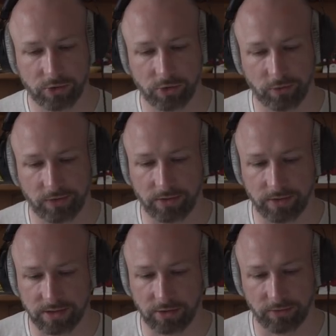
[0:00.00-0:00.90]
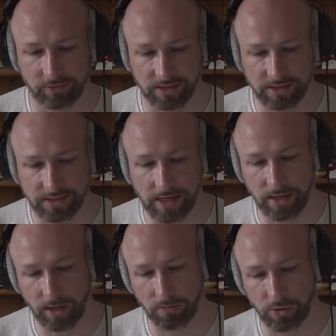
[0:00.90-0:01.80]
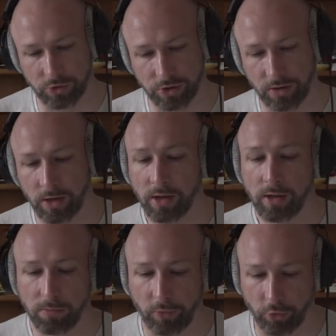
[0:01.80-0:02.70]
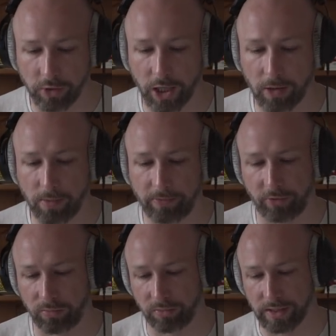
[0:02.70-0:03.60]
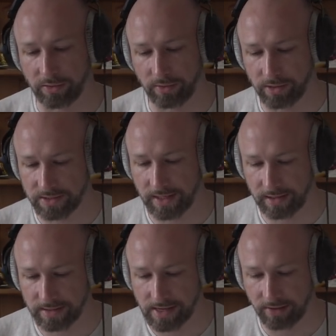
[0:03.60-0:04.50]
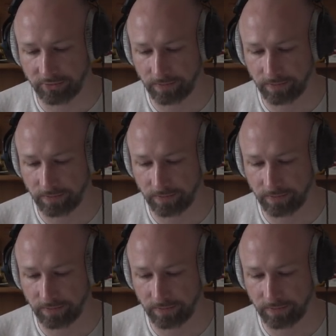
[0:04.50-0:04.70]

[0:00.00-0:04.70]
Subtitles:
So you've got this kind of descending motion before you come up for a breather in the second half.